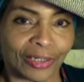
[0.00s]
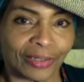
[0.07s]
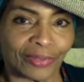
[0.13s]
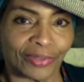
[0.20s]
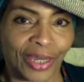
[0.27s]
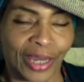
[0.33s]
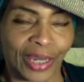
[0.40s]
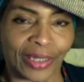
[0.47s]

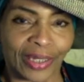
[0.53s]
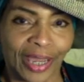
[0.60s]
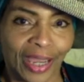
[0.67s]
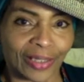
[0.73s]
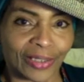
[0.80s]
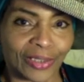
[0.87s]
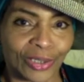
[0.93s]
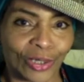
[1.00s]
that
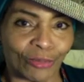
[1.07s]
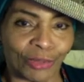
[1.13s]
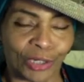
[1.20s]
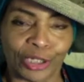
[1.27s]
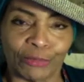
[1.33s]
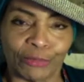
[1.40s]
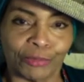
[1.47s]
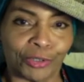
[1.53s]
has so
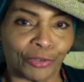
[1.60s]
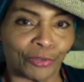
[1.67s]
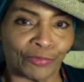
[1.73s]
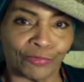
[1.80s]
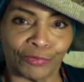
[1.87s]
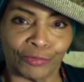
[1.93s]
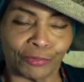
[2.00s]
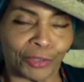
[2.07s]
many
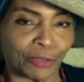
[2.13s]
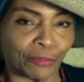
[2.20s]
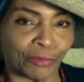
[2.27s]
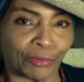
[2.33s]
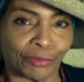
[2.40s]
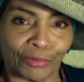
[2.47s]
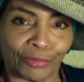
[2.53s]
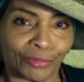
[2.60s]
beautiful
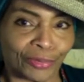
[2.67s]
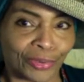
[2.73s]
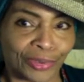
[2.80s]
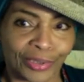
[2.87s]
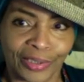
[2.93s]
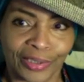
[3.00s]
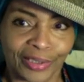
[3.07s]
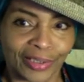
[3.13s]
people.
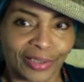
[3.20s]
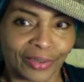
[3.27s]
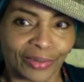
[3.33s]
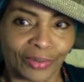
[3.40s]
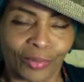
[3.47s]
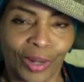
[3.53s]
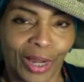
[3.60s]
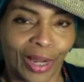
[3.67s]

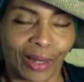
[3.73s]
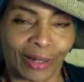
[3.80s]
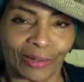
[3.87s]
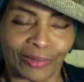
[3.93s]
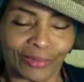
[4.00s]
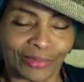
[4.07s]
Wow.